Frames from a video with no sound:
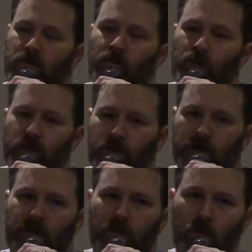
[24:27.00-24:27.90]
was voice
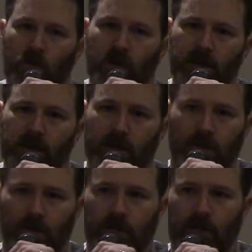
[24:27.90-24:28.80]
director for Borderlands
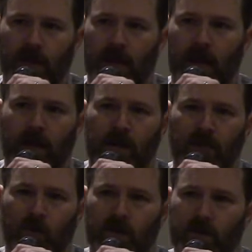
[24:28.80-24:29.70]
2, and
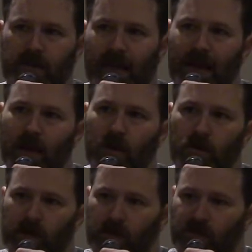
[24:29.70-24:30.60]
of course, I was the ADR
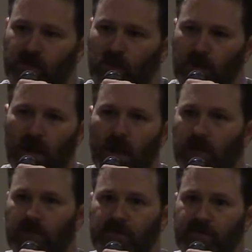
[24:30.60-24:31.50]
director for a
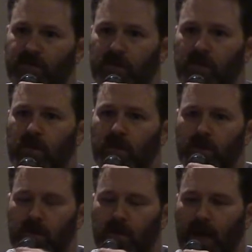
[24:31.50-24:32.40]
lot of
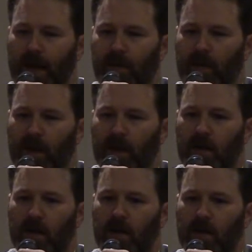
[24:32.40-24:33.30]
anime.
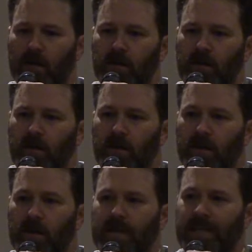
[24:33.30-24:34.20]
Uh,
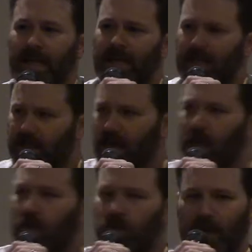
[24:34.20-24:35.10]
it's kind of it kind
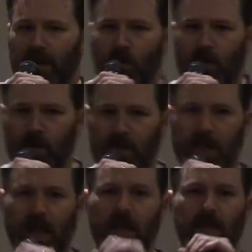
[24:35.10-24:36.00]
of goes back to what I was
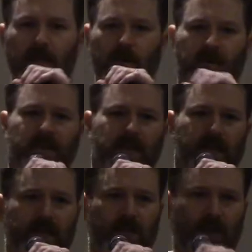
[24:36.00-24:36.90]
saying. You know, it's
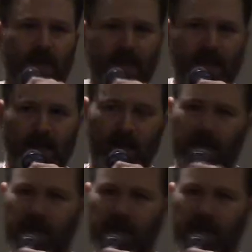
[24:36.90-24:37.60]
like directing.